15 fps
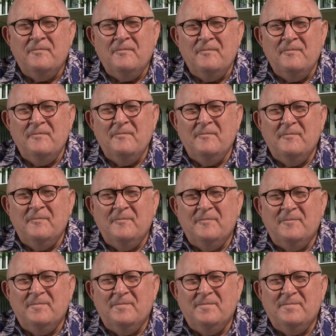
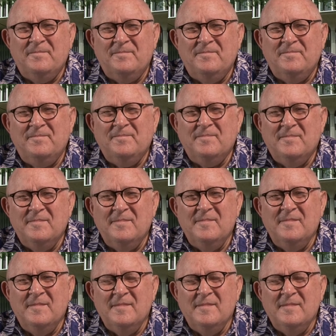(silent)